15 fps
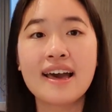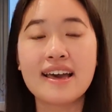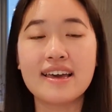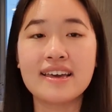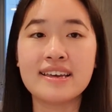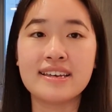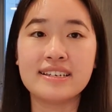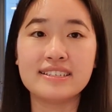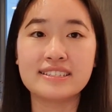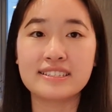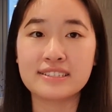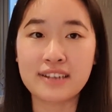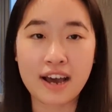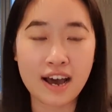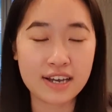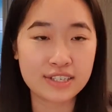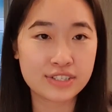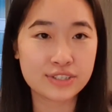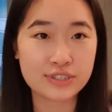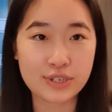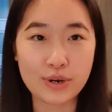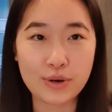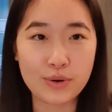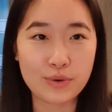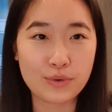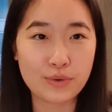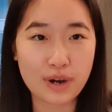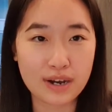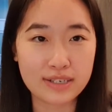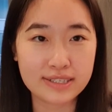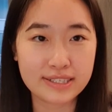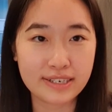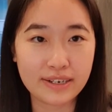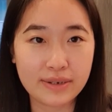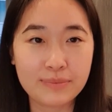is not so awesome.